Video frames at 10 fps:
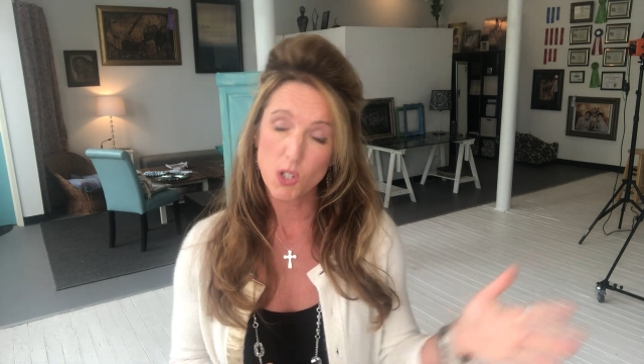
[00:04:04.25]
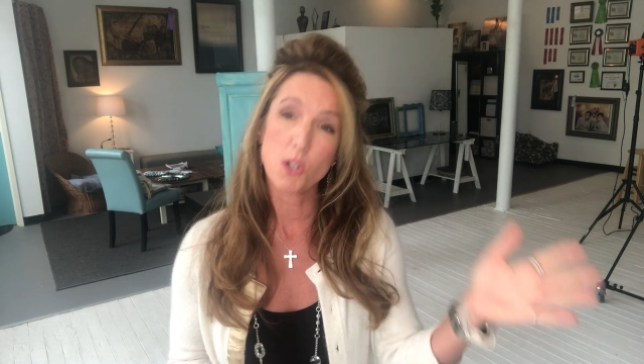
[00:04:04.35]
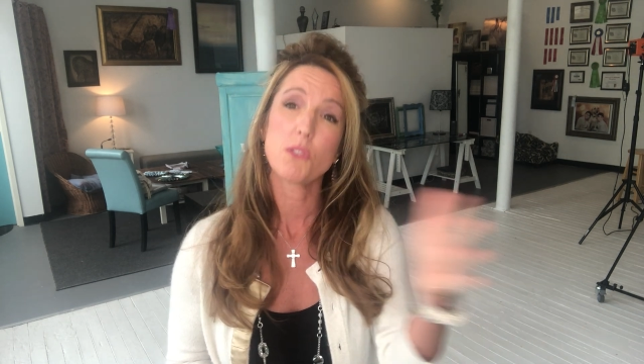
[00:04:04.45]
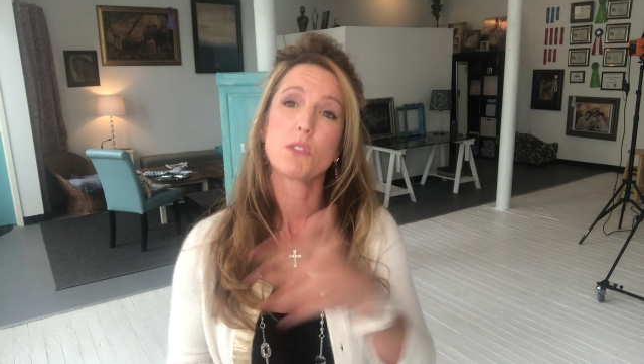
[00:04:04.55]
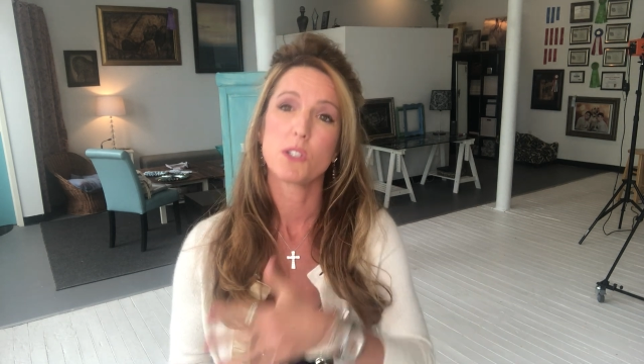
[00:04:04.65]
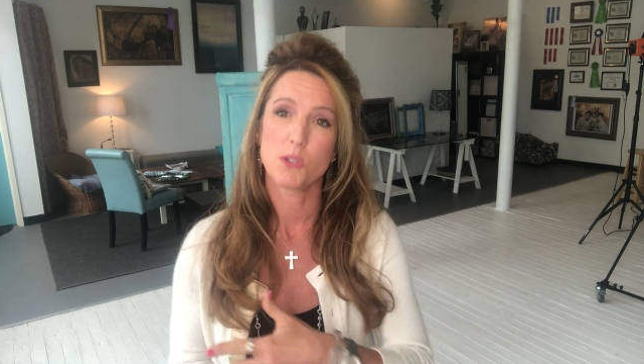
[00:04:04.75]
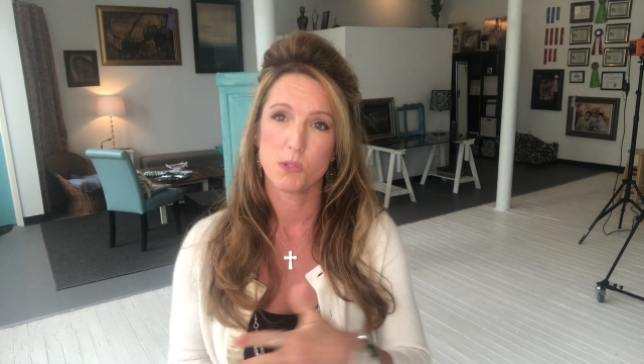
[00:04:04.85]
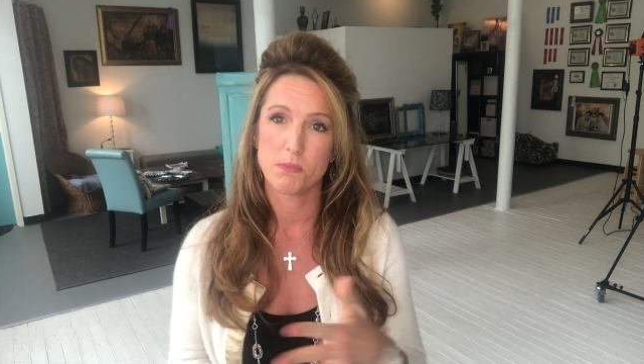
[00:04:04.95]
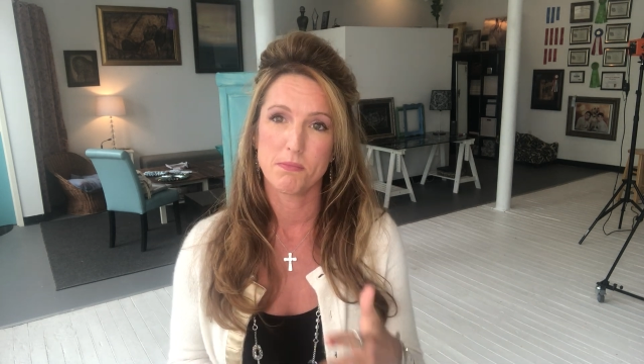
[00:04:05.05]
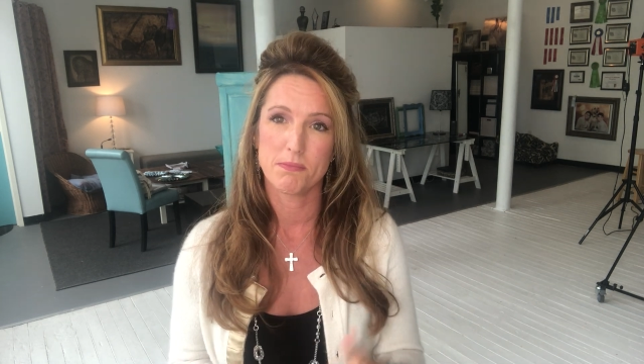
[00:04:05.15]
or through this
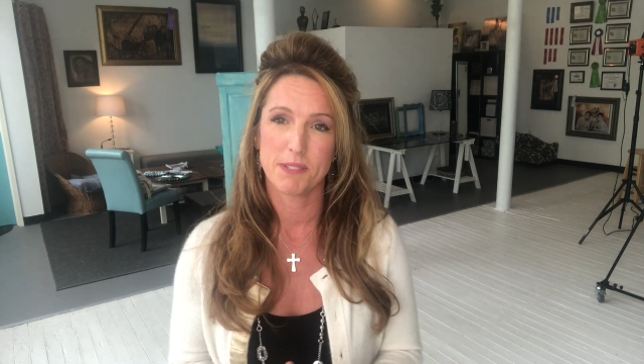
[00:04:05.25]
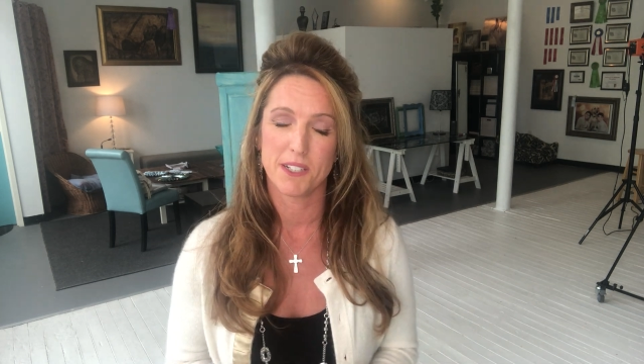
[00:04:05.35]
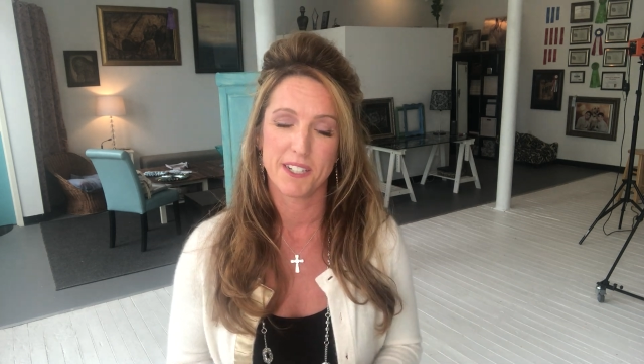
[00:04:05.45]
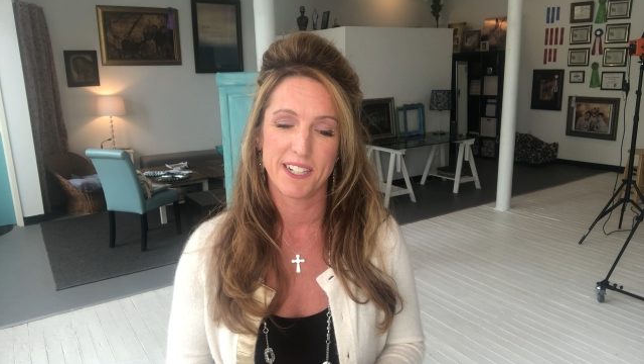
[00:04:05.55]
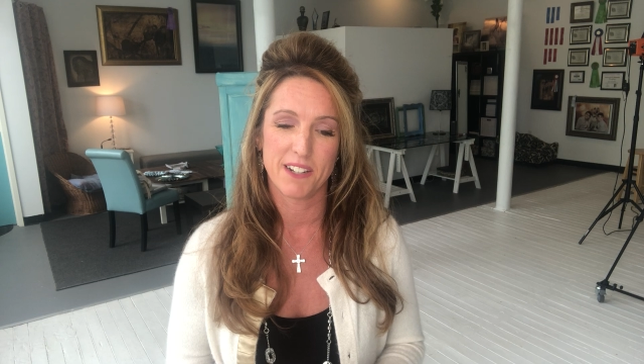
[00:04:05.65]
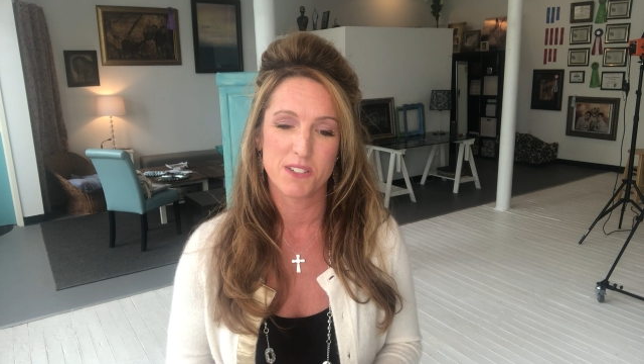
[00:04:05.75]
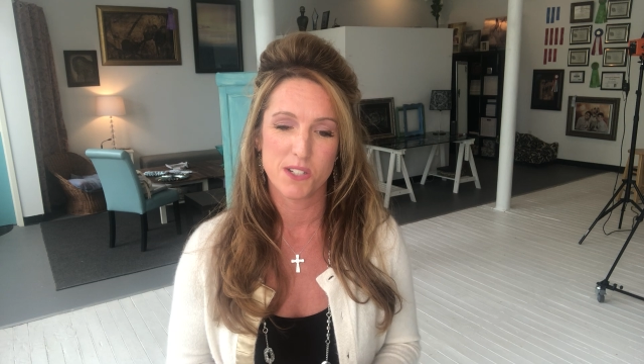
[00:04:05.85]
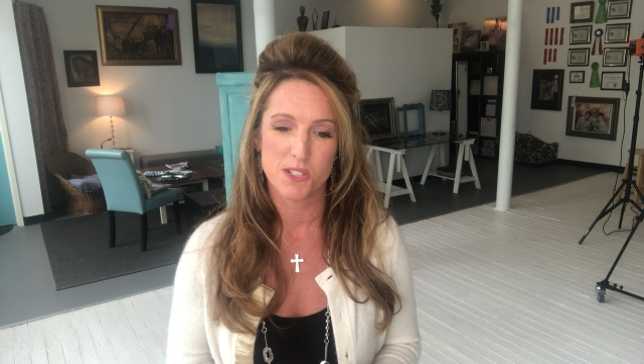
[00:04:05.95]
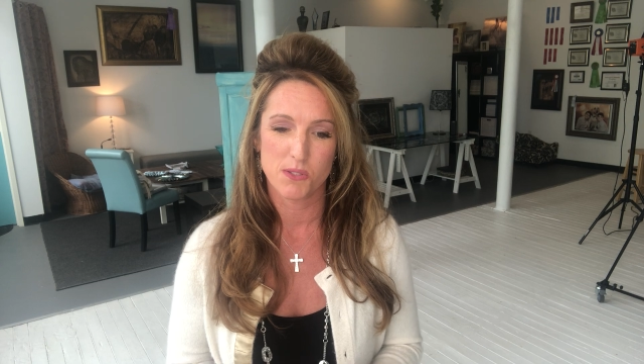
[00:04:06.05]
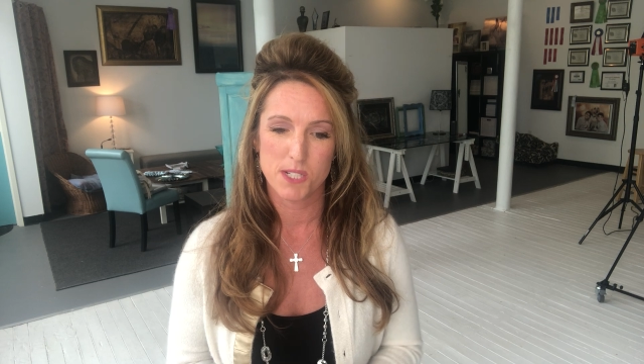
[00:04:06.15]
whole period, I was
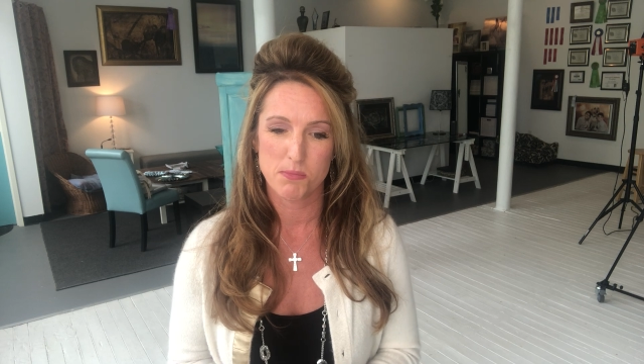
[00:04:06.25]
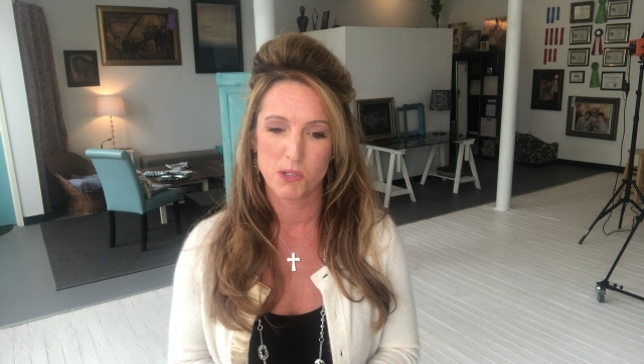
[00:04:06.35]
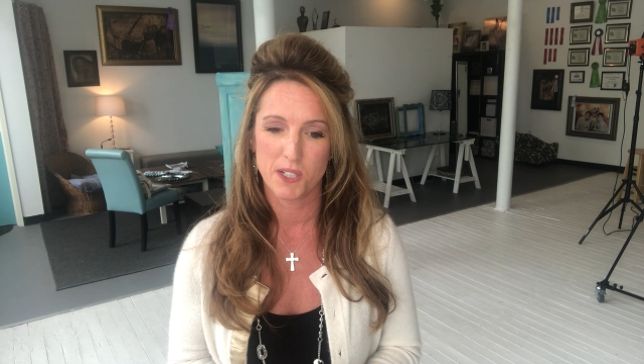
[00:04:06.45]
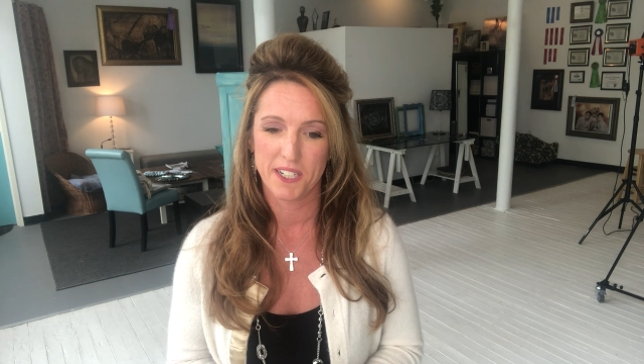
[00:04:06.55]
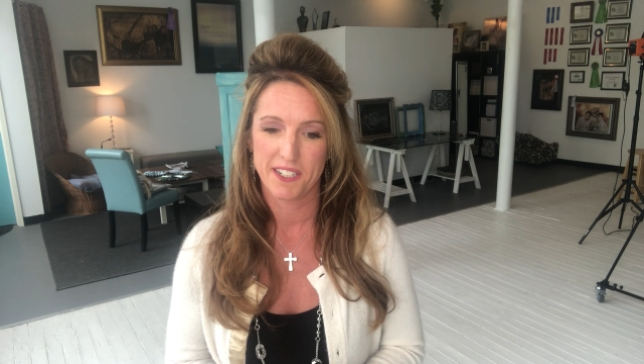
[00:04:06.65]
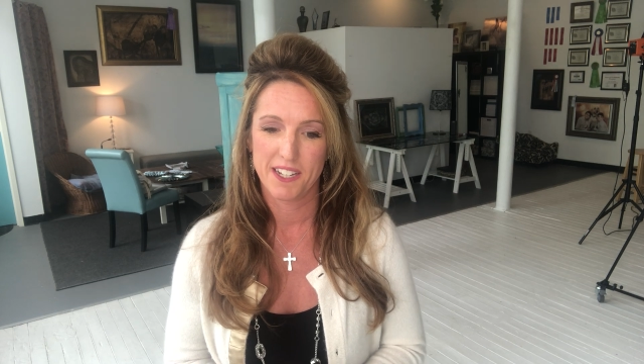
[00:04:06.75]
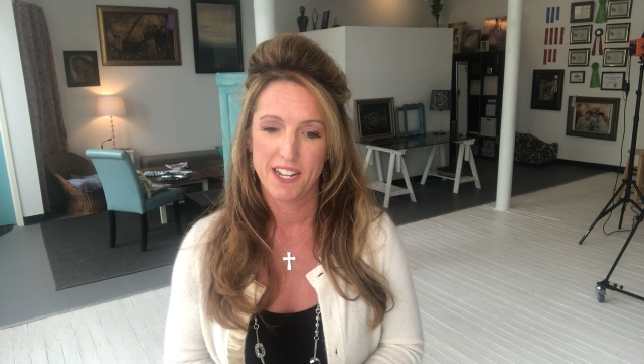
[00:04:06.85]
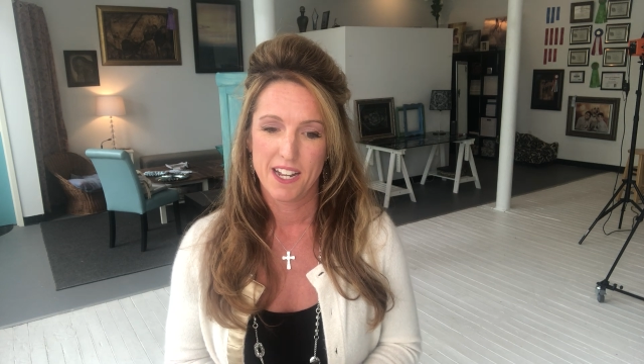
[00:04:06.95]
also exploring